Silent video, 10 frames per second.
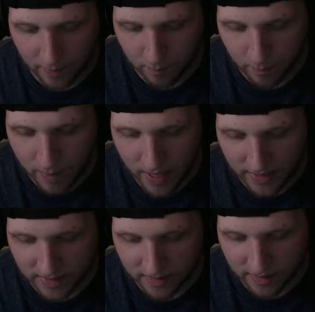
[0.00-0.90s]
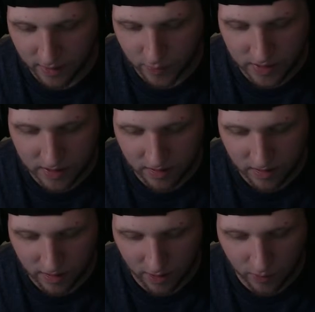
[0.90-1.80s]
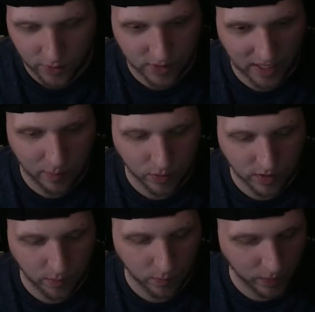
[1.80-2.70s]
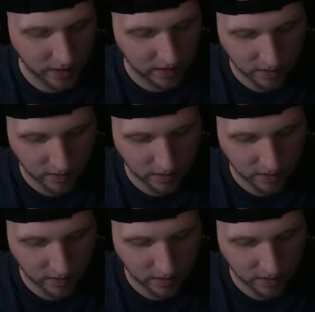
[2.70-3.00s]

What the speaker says: But there's cables that went